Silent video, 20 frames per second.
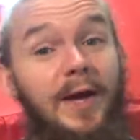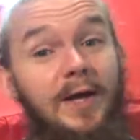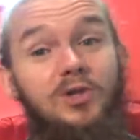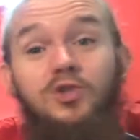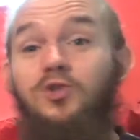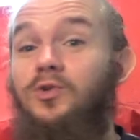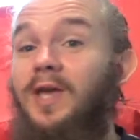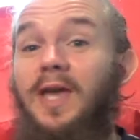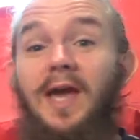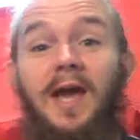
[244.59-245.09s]

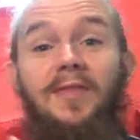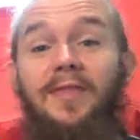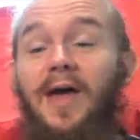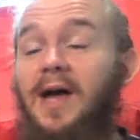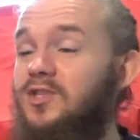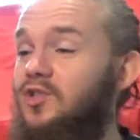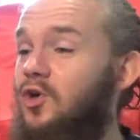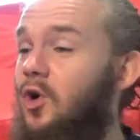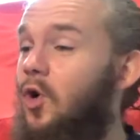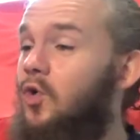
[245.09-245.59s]
So yeah,
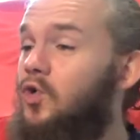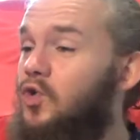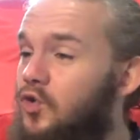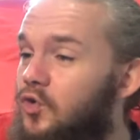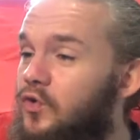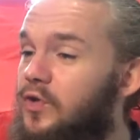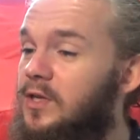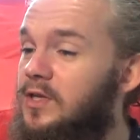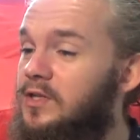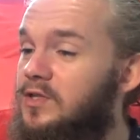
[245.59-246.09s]
that's all you
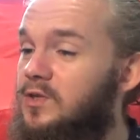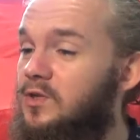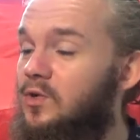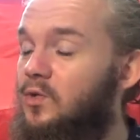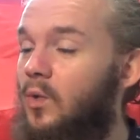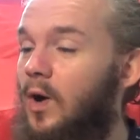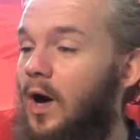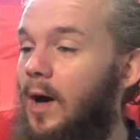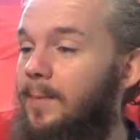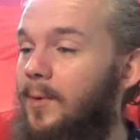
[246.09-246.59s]
really need to
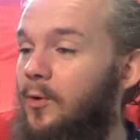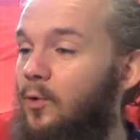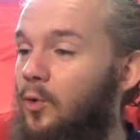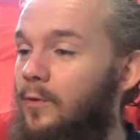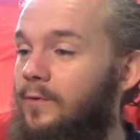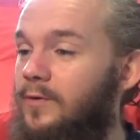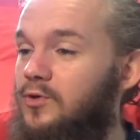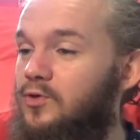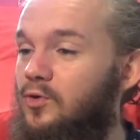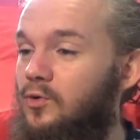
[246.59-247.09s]
know about
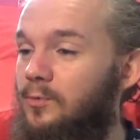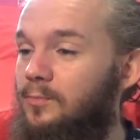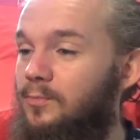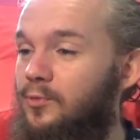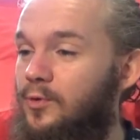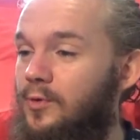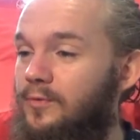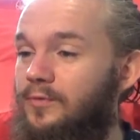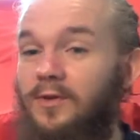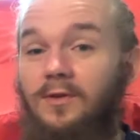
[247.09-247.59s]
Overtone
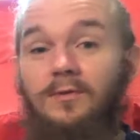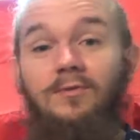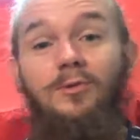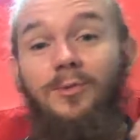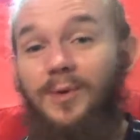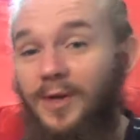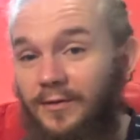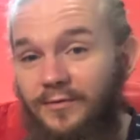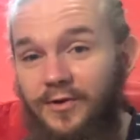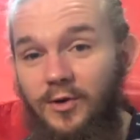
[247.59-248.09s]
Brewing for the
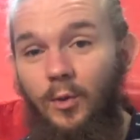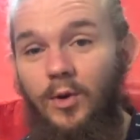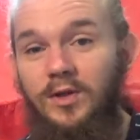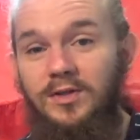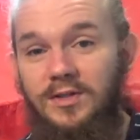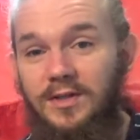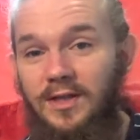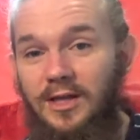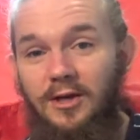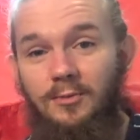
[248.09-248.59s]
moment. If you want
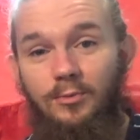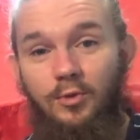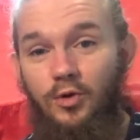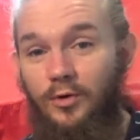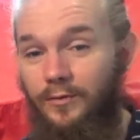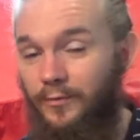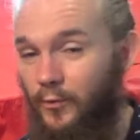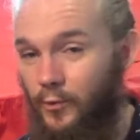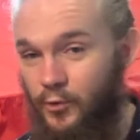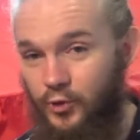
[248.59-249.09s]
to learn more,
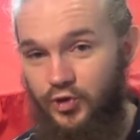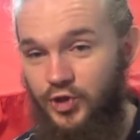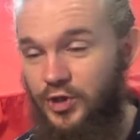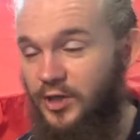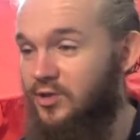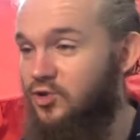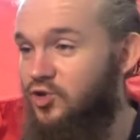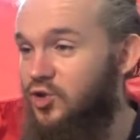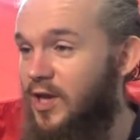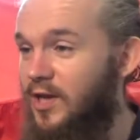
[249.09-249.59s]
of course, you
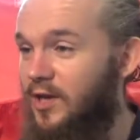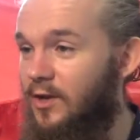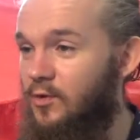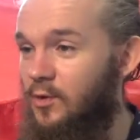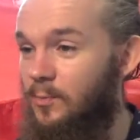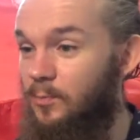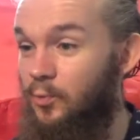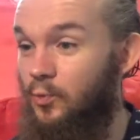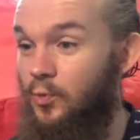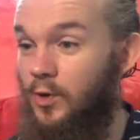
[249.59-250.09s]
can check out
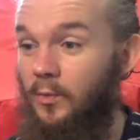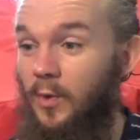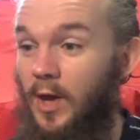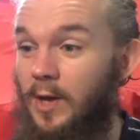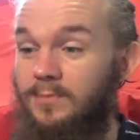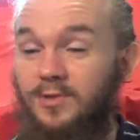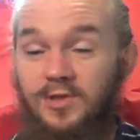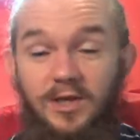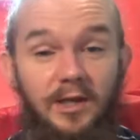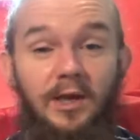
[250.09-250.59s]
the brewery
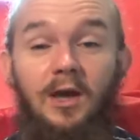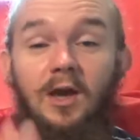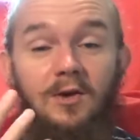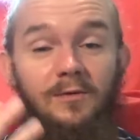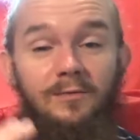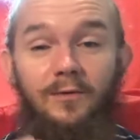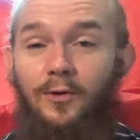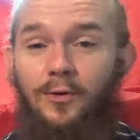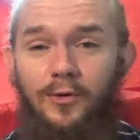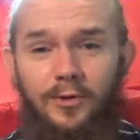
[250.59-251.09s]
website,
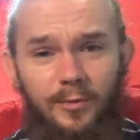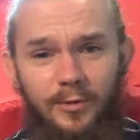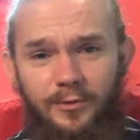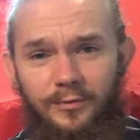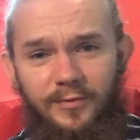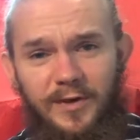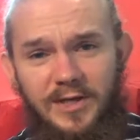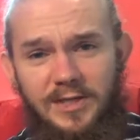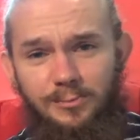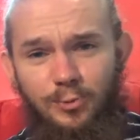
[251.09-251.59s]
follow them on
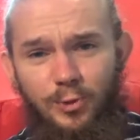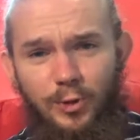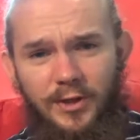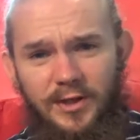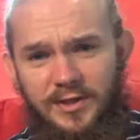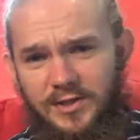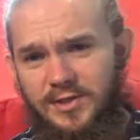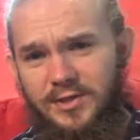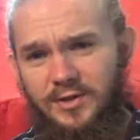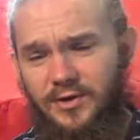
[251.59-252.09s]
Facebook and
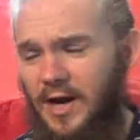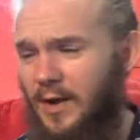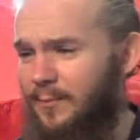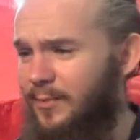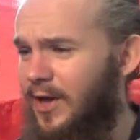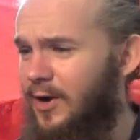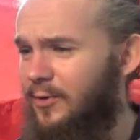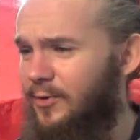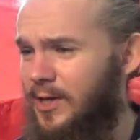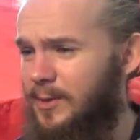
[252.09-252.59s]
Instagram.
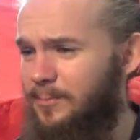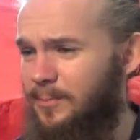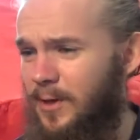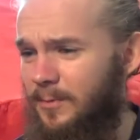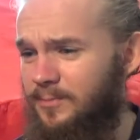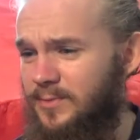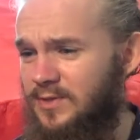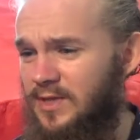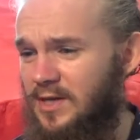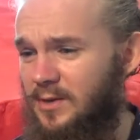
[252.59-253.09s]
That'll keep you
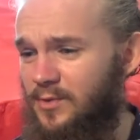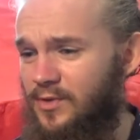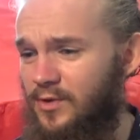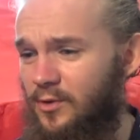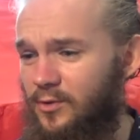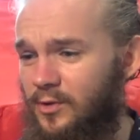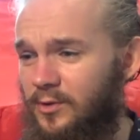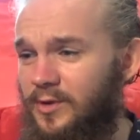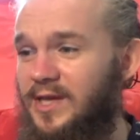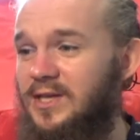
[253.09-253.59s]
up to date with
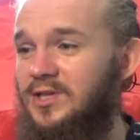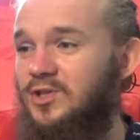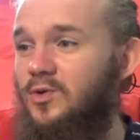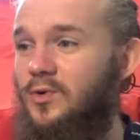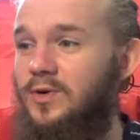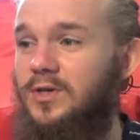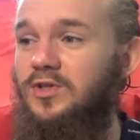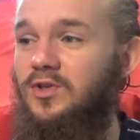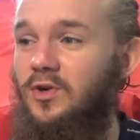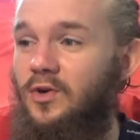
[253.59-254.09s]
all the latest
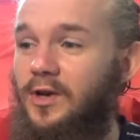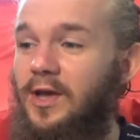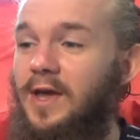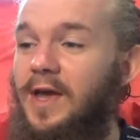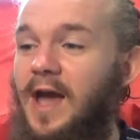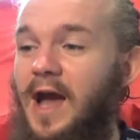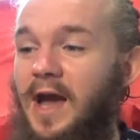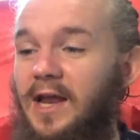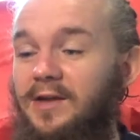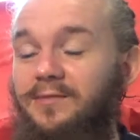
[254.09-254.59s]
goings on,
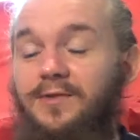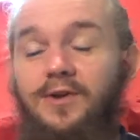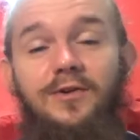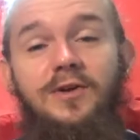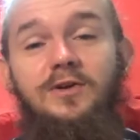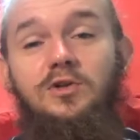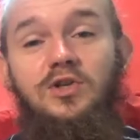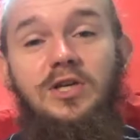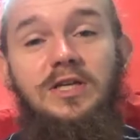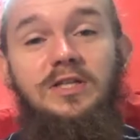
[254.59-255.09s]
and if you're
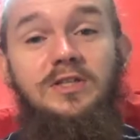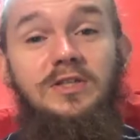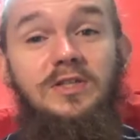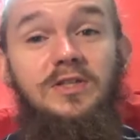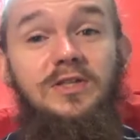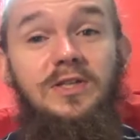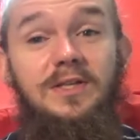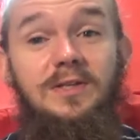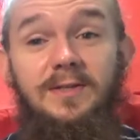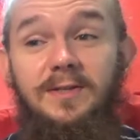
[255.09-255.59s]
interested to
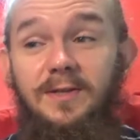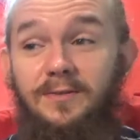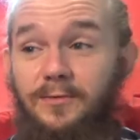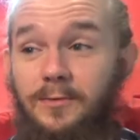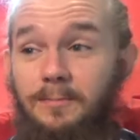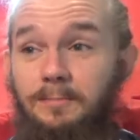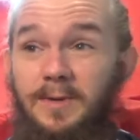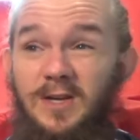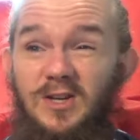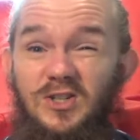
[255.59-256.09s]
see the
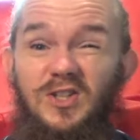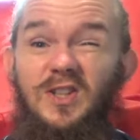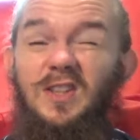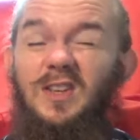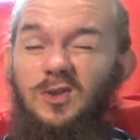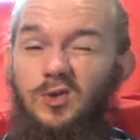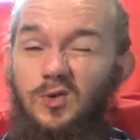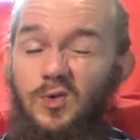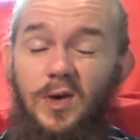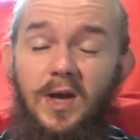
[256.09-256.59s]
different beers that they
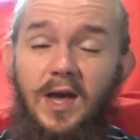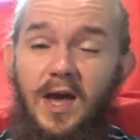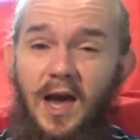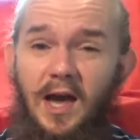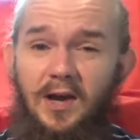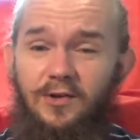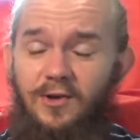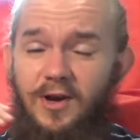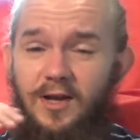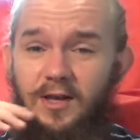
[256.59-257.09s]
do,
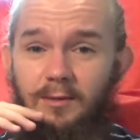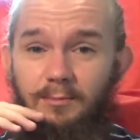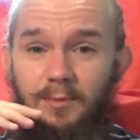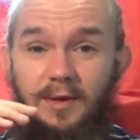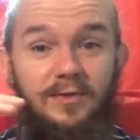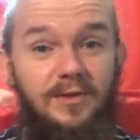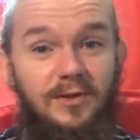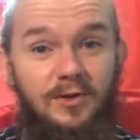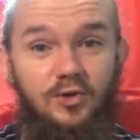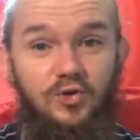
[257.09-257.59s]
I'd
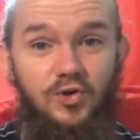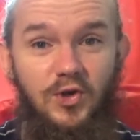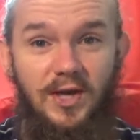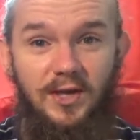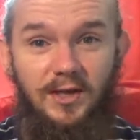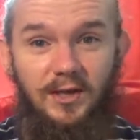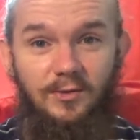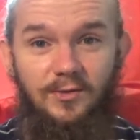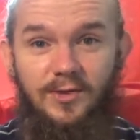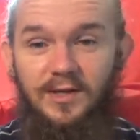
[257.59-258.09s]
recommend that you
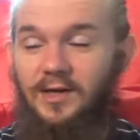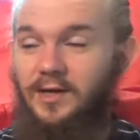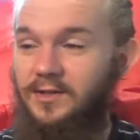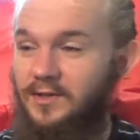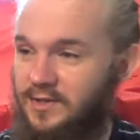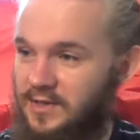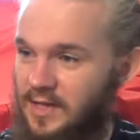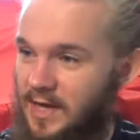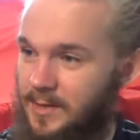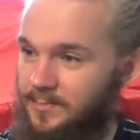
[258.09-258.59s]
check out the
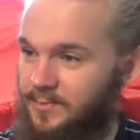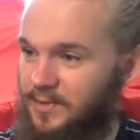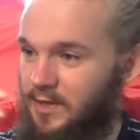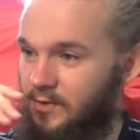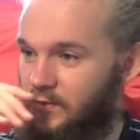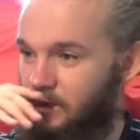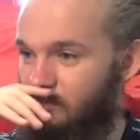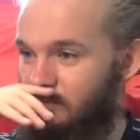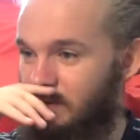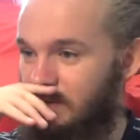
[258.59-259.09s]
Untappd
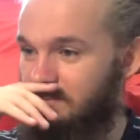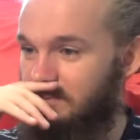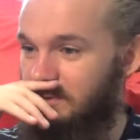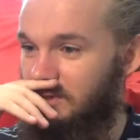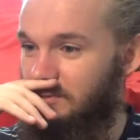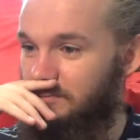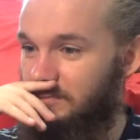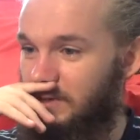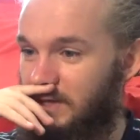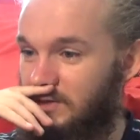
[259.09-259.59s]
and the Rate
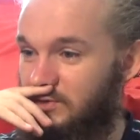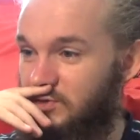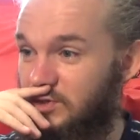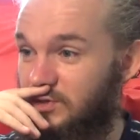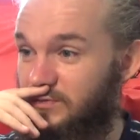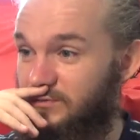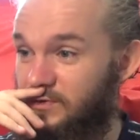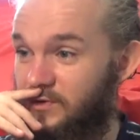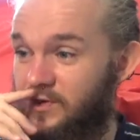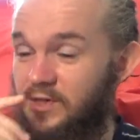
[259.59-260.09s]
Beer
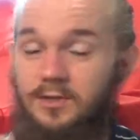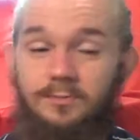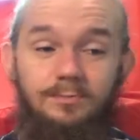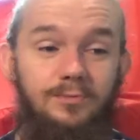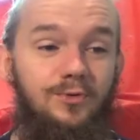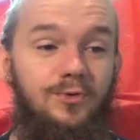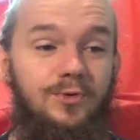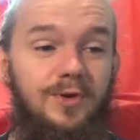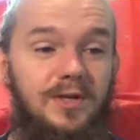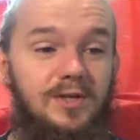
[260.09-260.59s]
pages for this
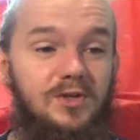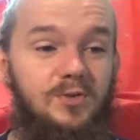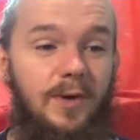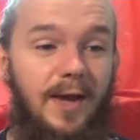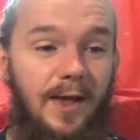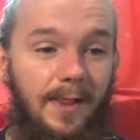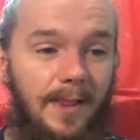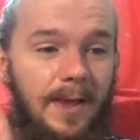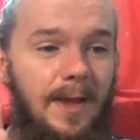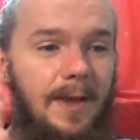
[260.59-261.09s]
brewery as
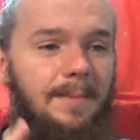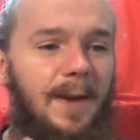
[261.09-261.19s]
well.